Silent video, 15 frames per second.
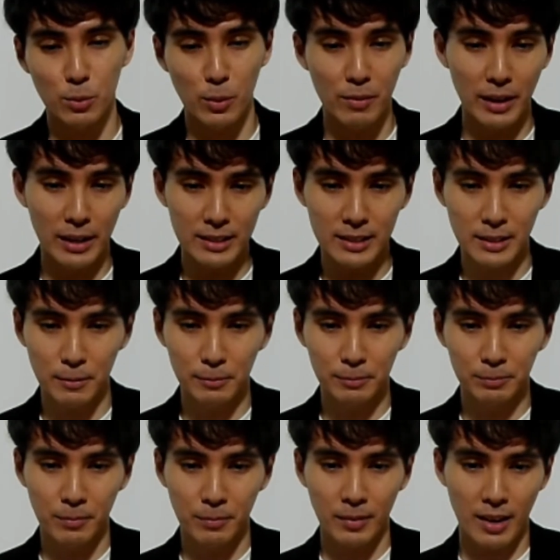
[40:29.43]
with us,
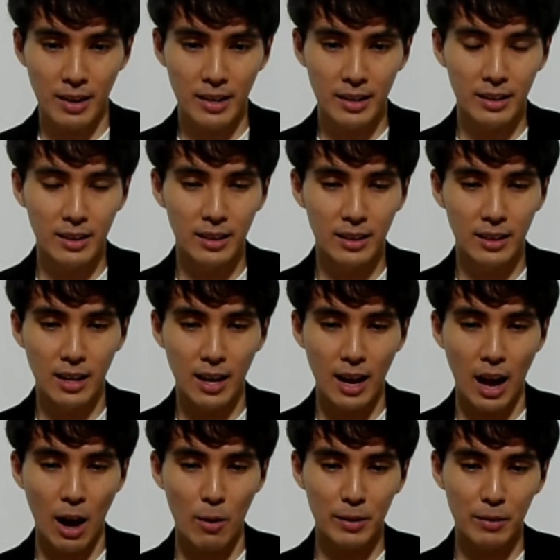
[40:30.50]
and
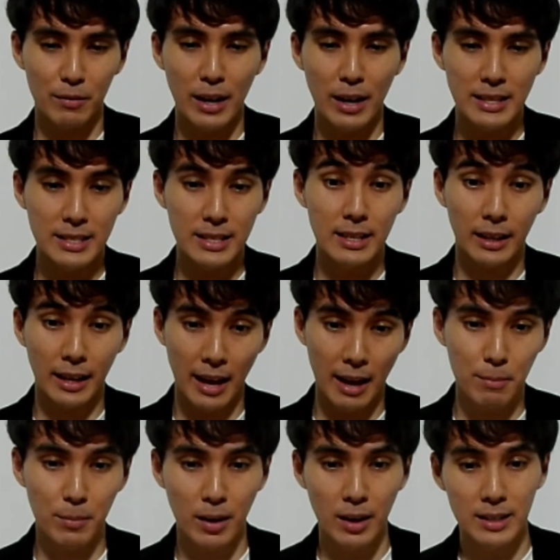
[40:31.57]
how the funds are
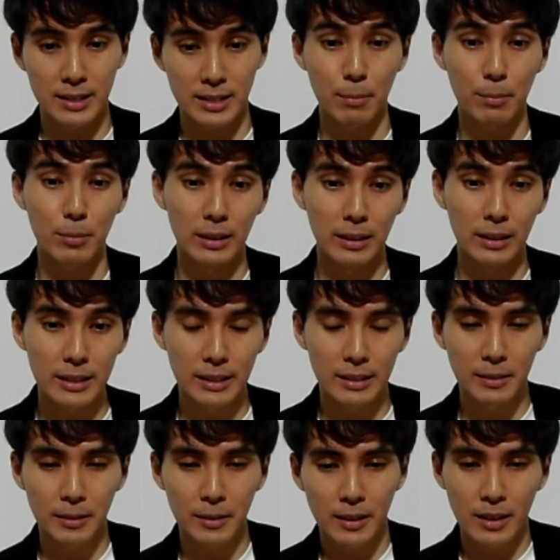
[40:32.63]
kept separately.
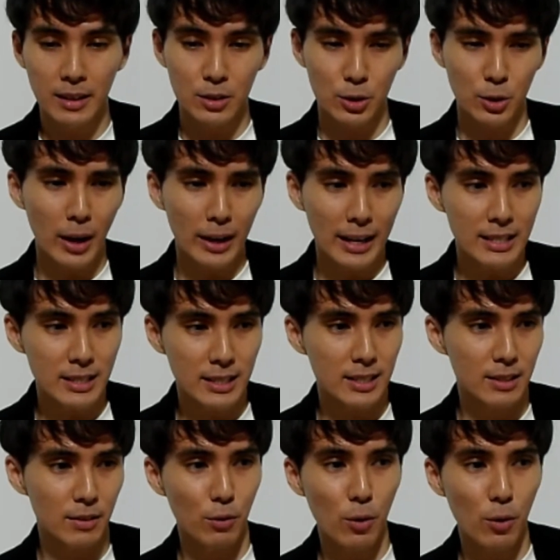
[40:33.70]
So I
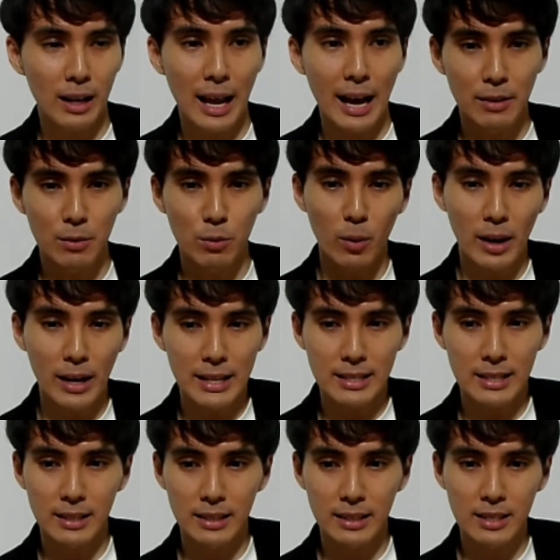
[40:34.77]
guess for client-wise,
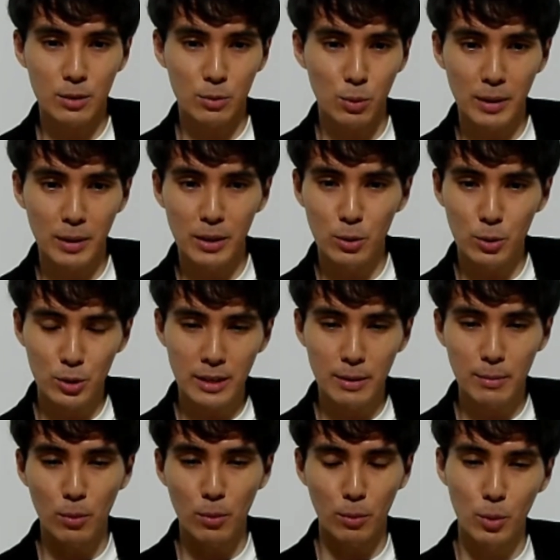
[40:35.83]
this would be usually
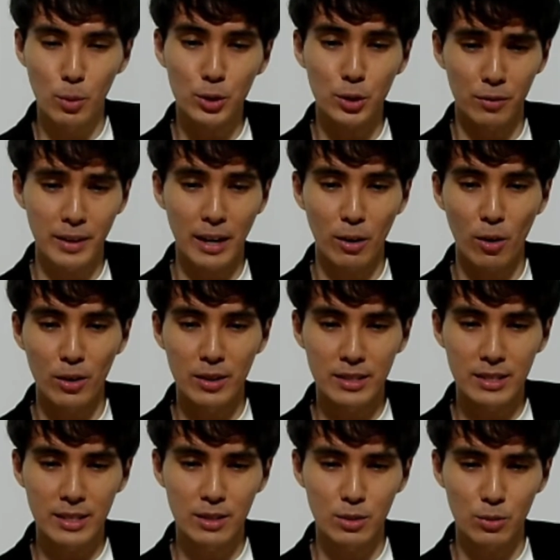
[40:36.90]
most of their
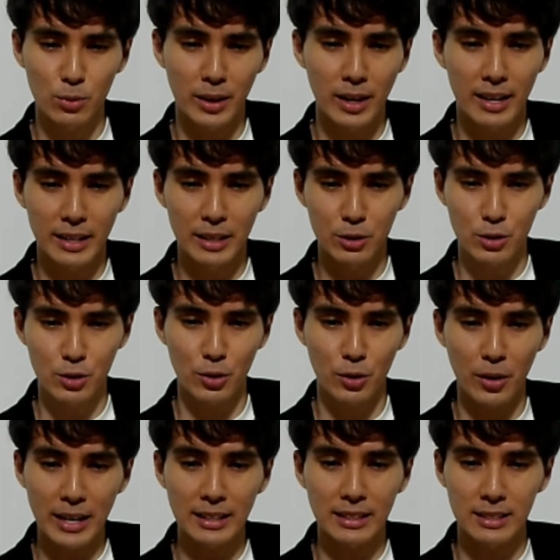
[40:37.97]
concerns regarding
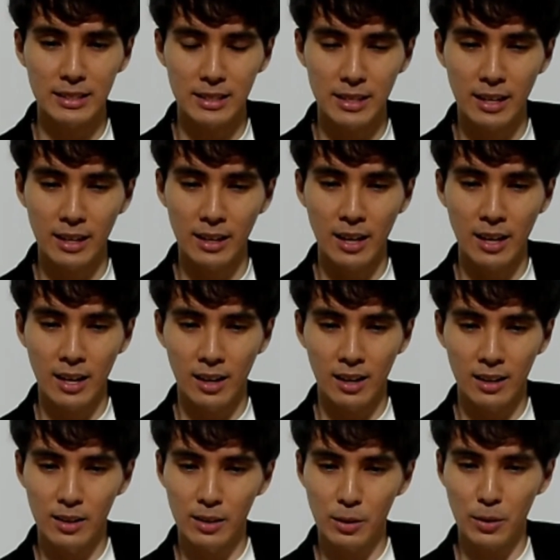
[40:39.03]
trades.
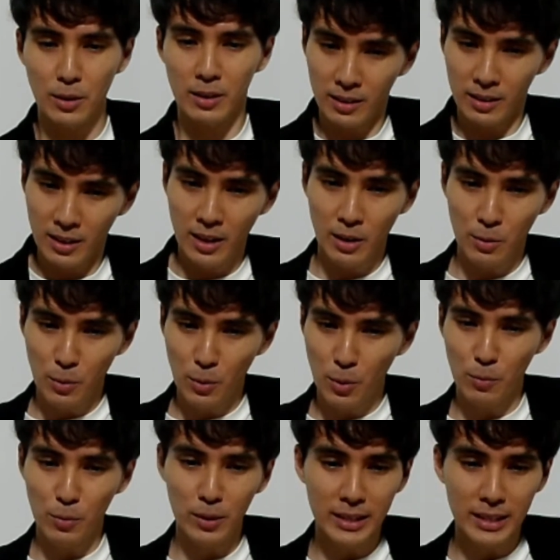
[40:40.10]

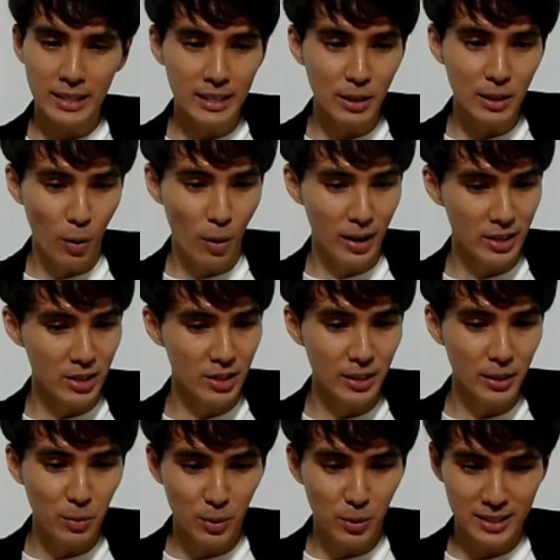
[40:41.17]
Hopefully the
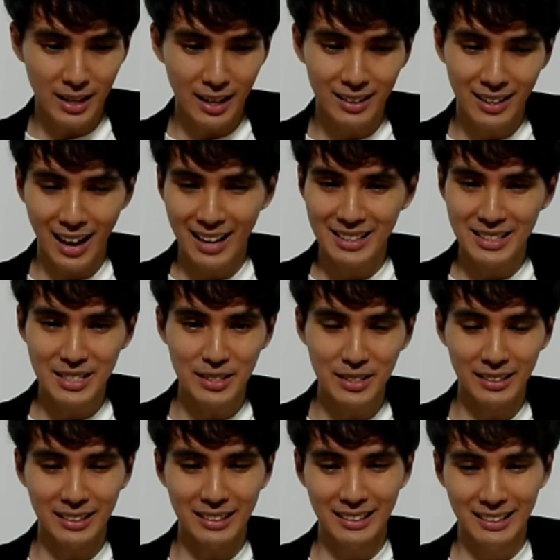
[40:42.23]
question was
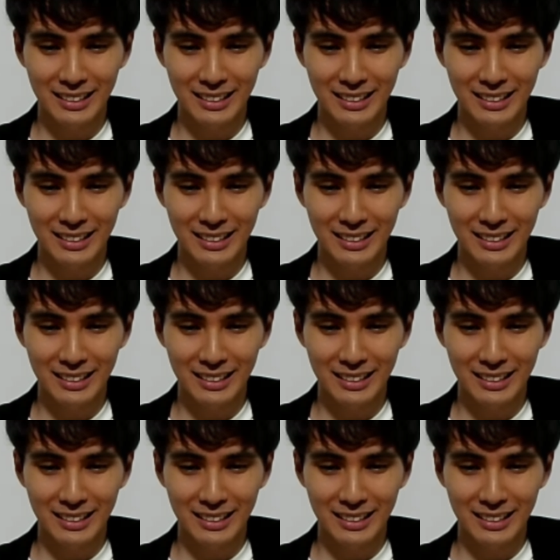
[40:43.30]
answered.